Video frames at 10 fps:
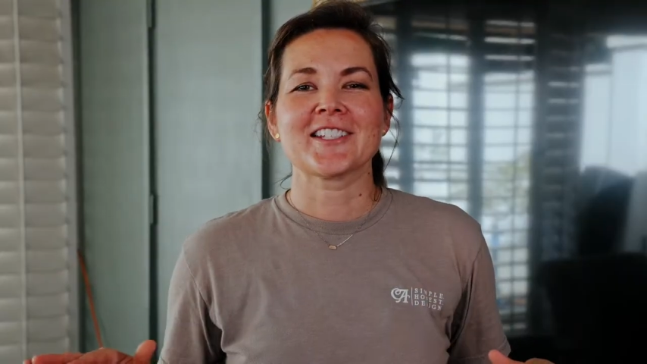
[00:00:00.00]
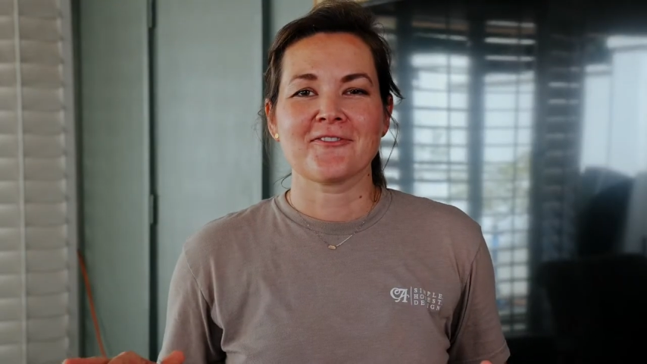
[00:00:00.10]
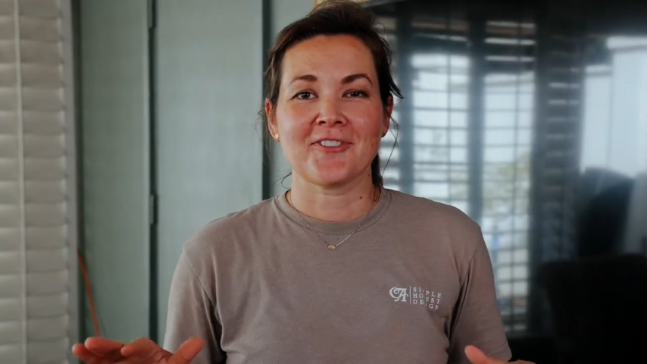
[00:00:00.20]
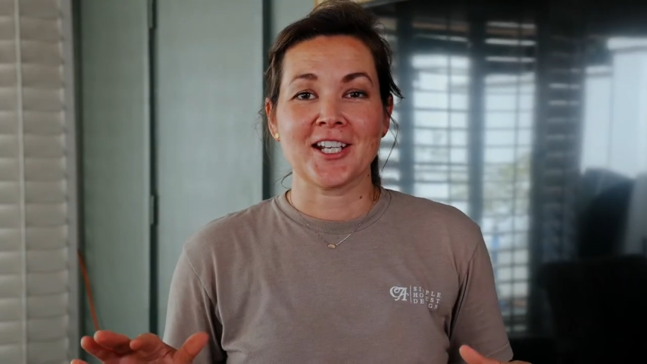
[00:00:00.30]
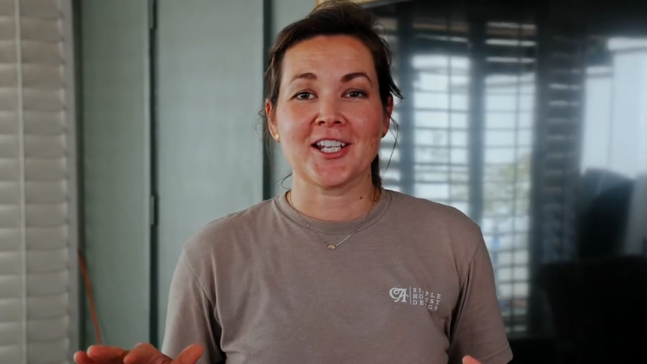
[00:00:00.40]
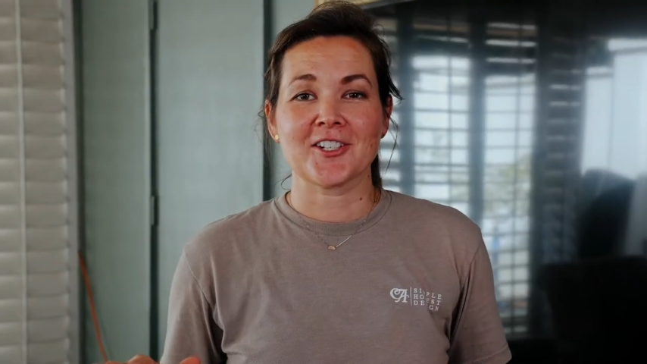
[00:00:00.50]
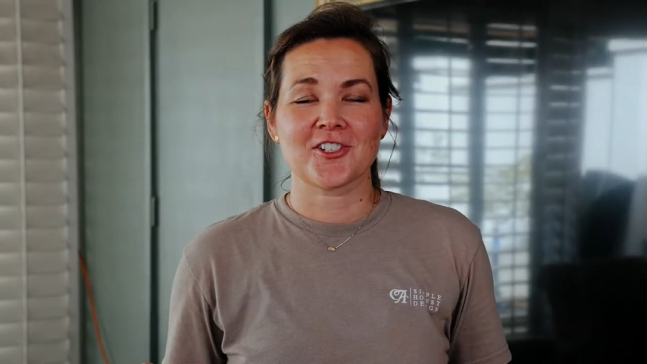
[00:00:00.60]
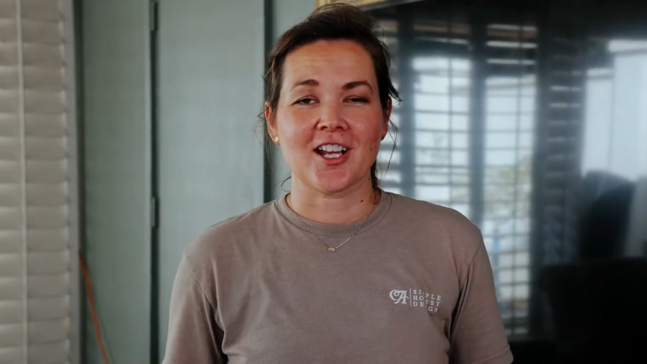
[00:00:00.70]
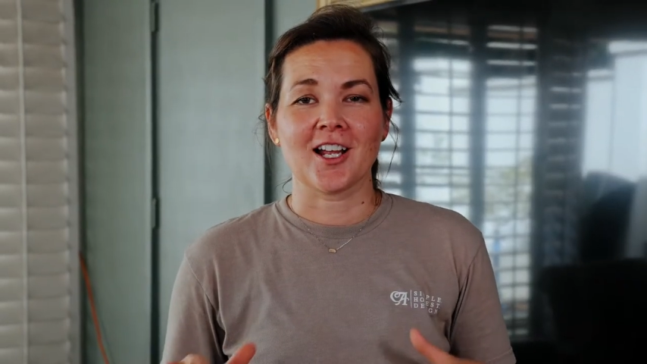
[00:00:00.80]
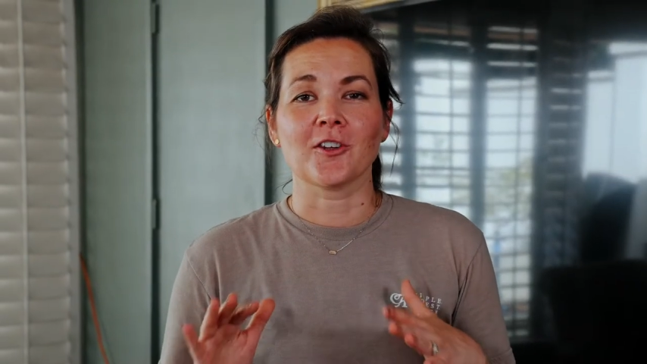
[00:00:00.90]
is
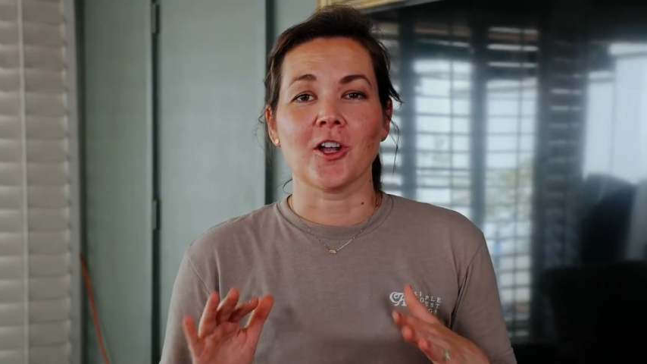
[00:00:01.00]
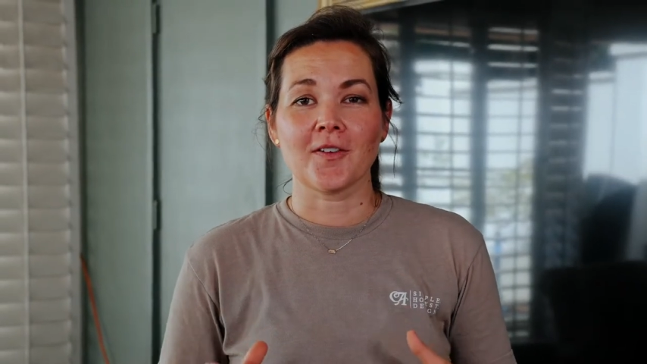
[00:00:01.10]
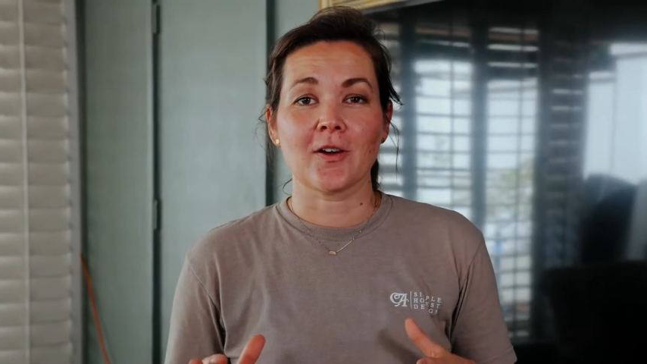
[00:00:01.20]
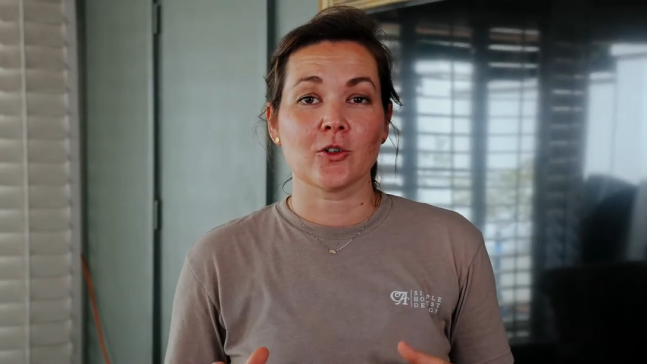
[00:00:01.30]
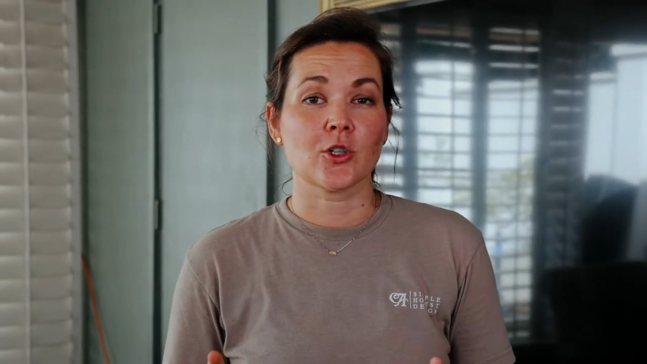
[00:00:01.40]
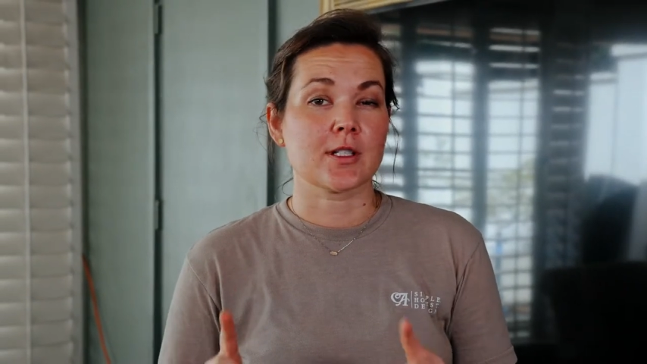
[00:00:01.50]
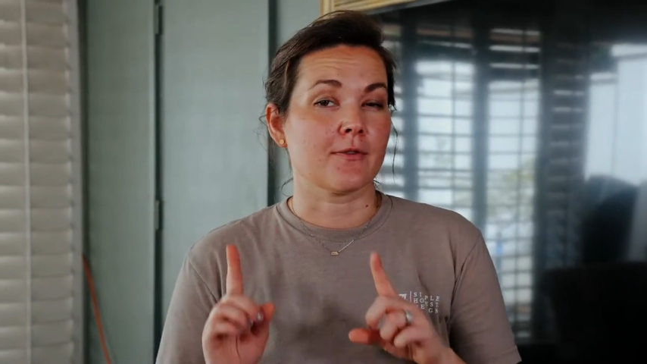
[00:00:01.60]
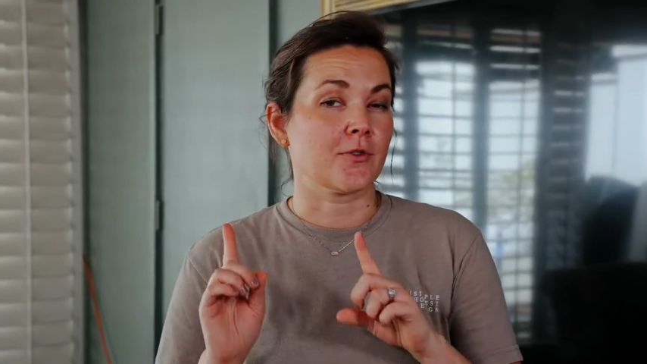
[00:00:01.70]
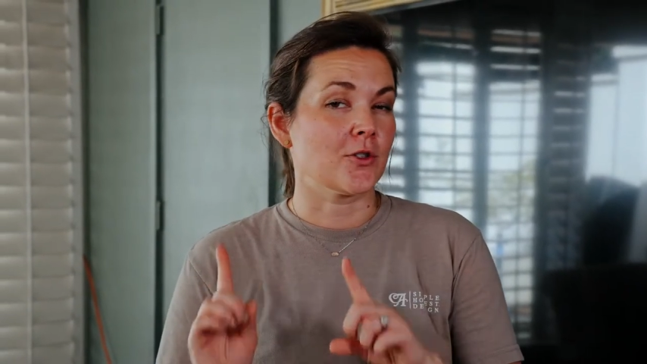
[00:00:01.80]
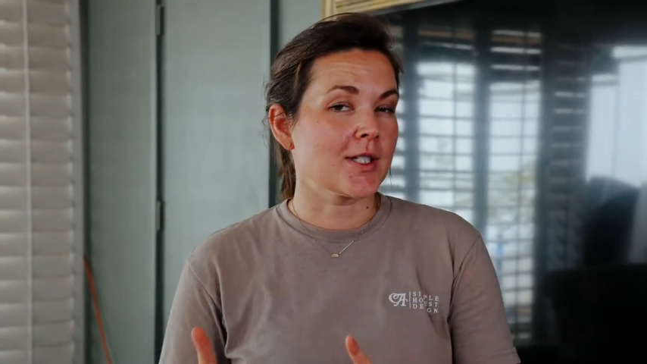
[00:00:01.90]
finished. I love how it looks. A
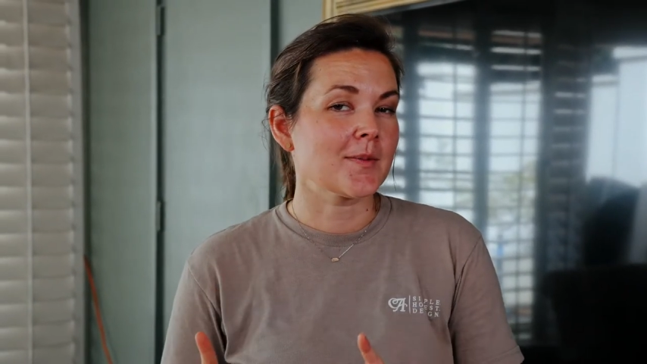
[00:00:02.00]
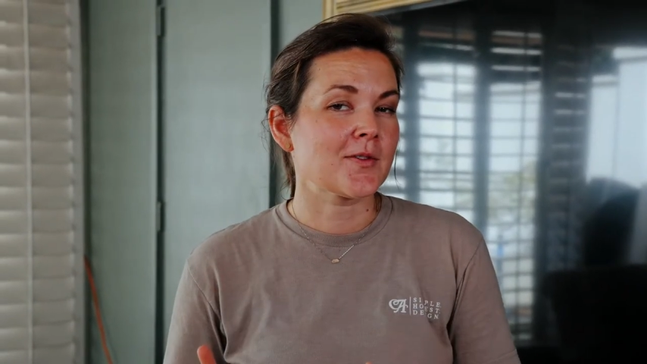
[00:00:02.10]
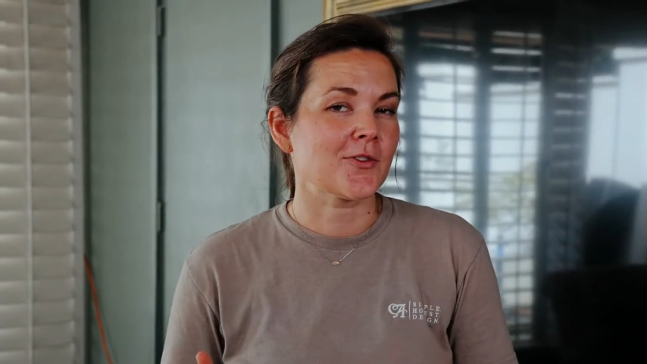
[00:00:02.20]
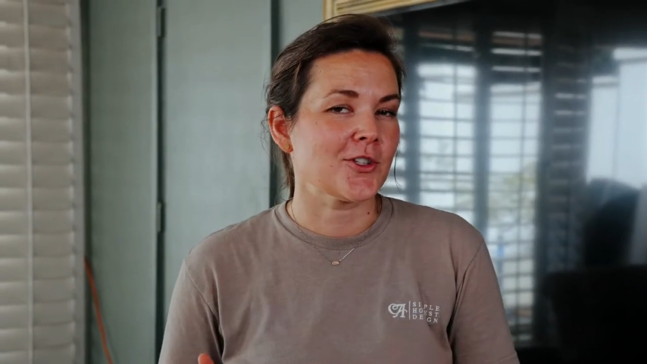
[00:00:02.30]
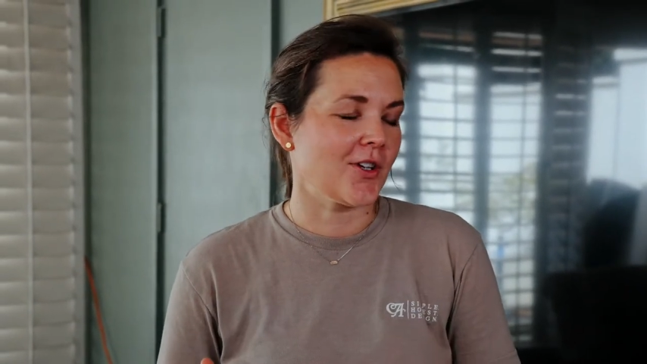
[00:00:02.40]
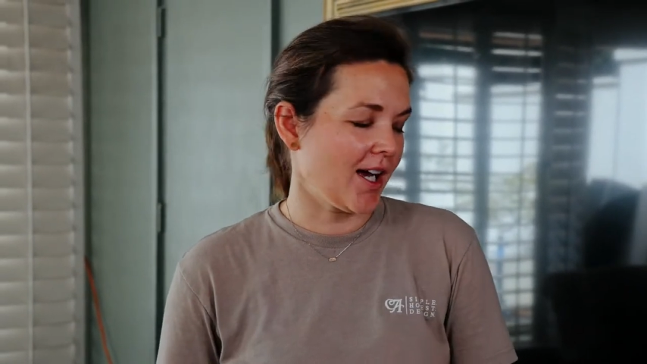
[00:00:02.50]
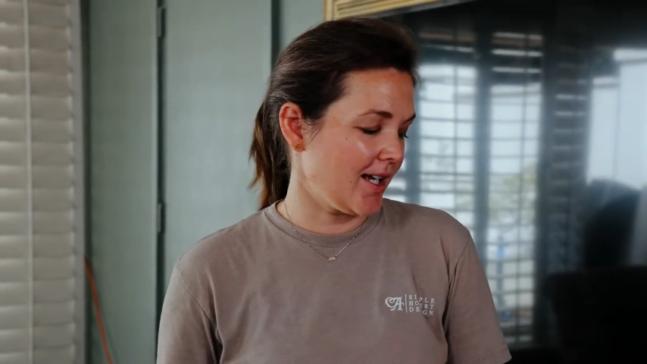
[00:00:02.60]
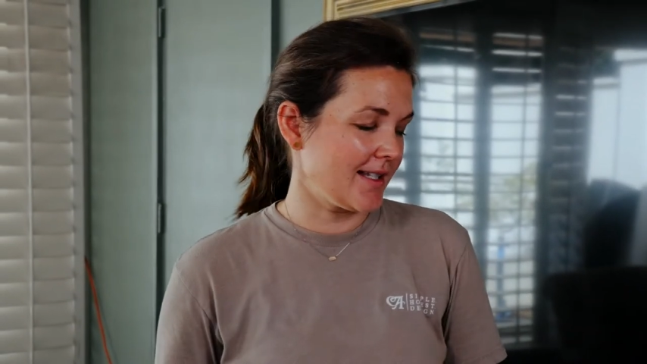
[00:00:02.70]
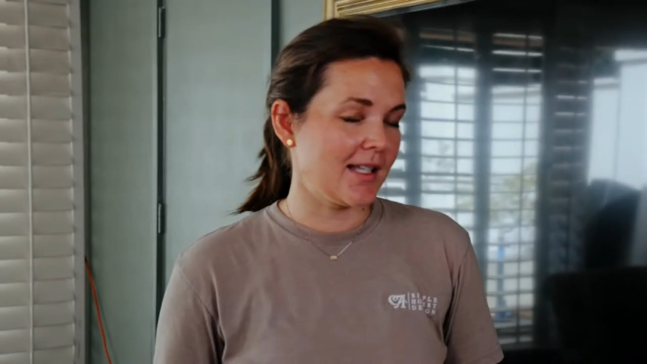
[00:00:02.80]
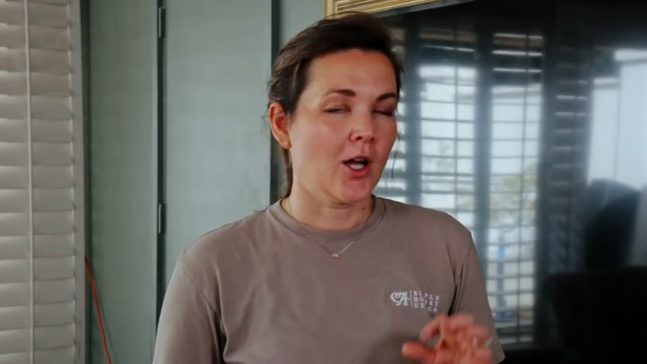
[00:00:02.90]
few tips for you
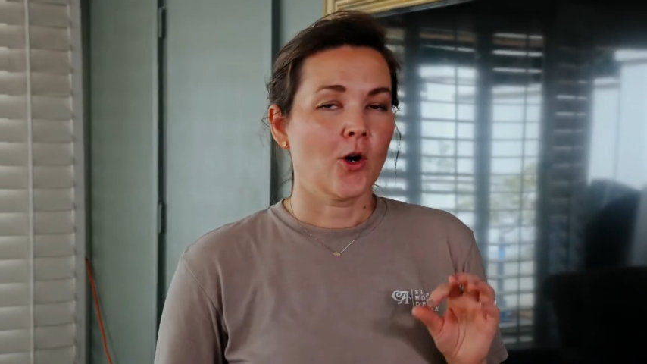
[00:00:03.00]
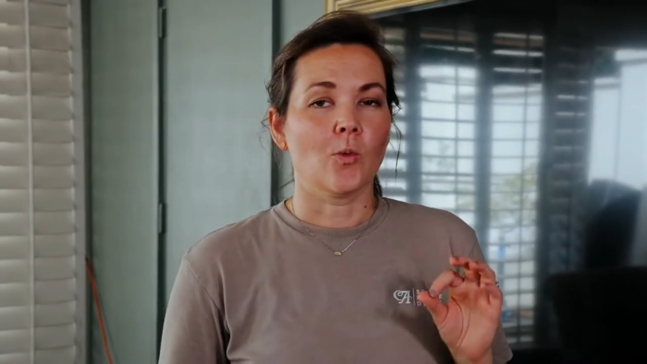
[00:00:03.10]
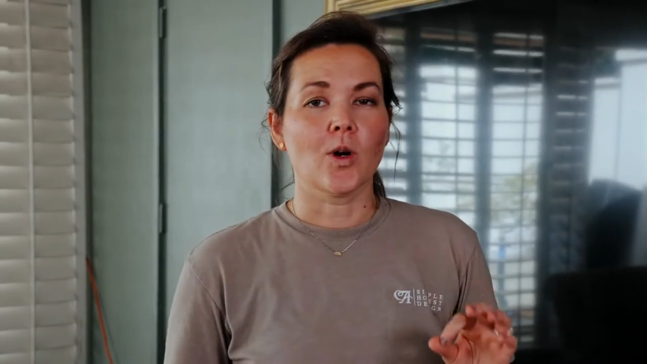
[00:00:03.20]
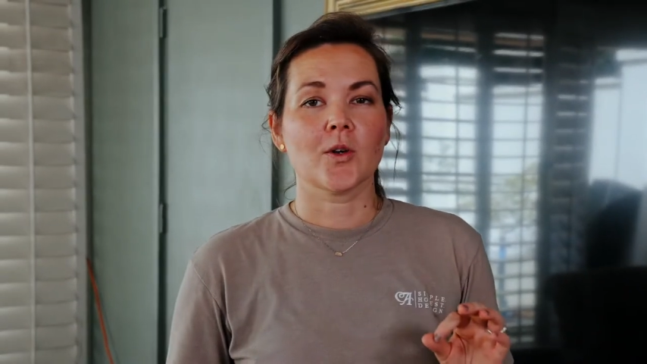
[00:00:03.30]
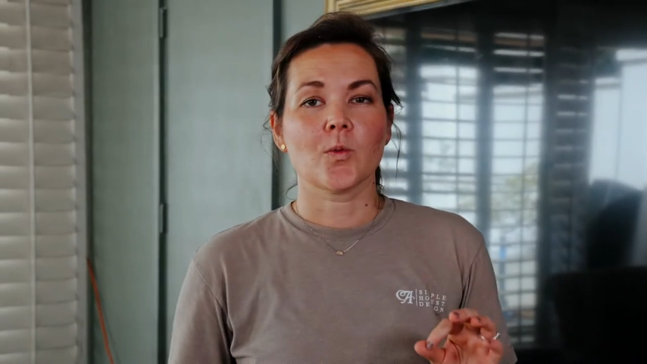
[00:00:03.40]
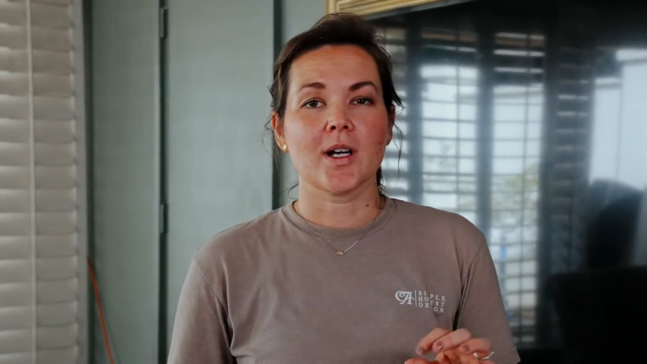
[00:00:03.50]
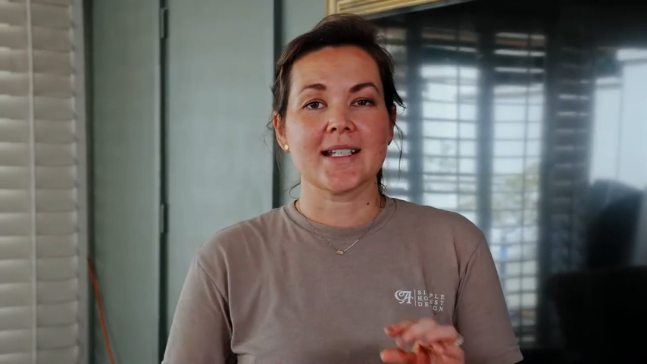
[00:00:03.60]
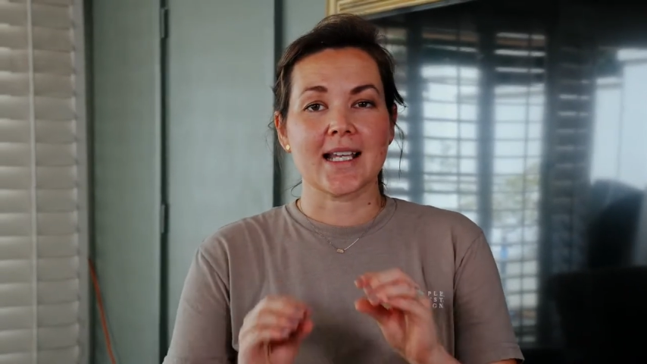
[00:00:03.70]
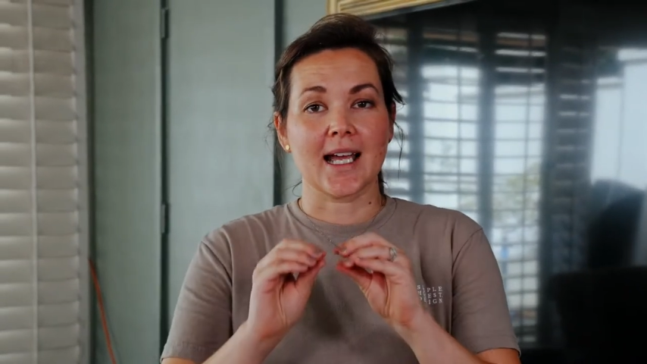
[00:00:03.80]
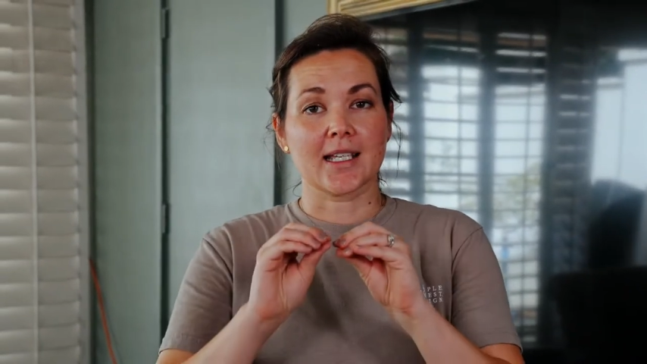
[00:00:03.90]
guys. One was I